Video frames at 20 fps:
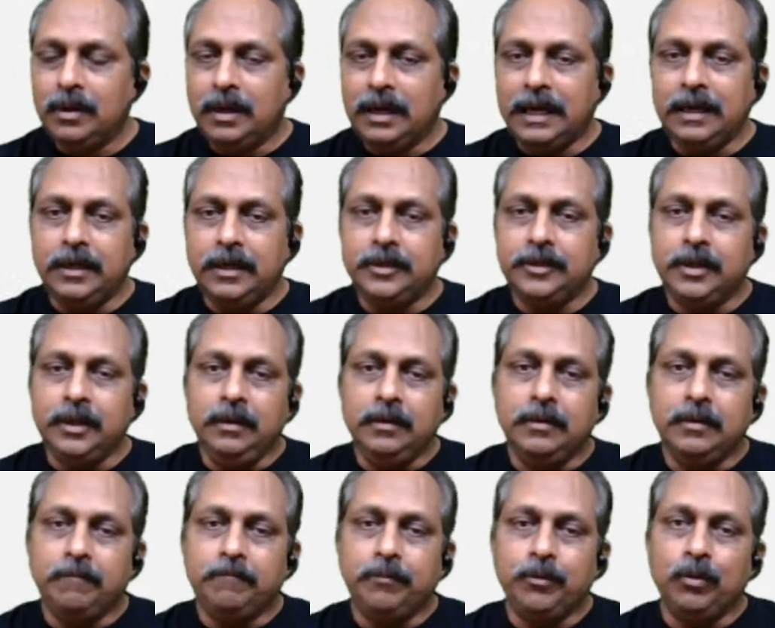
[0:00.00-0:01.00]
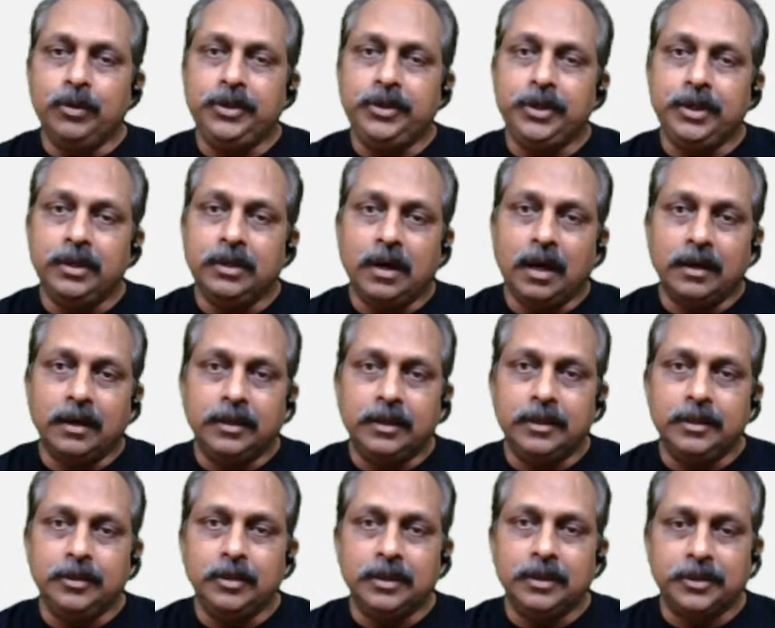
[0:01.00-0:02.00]
It is in future
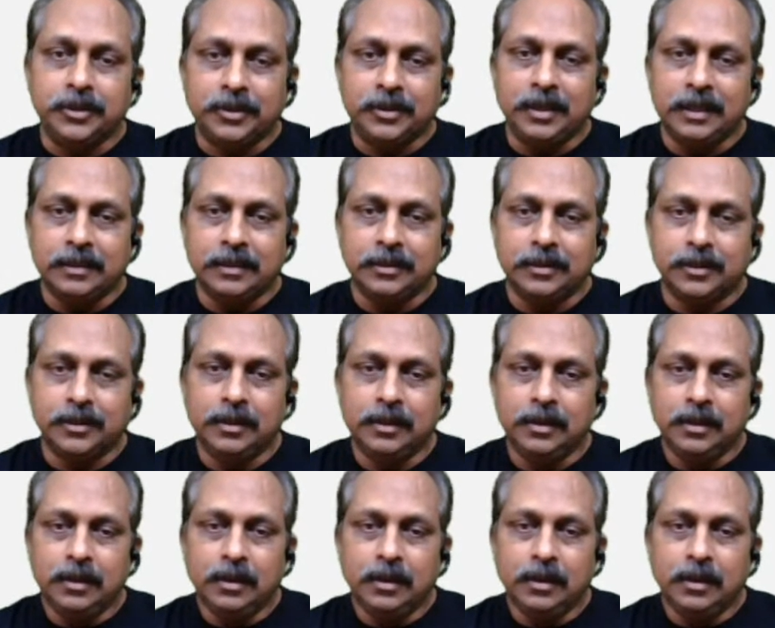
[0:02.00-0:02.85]
continuous tense.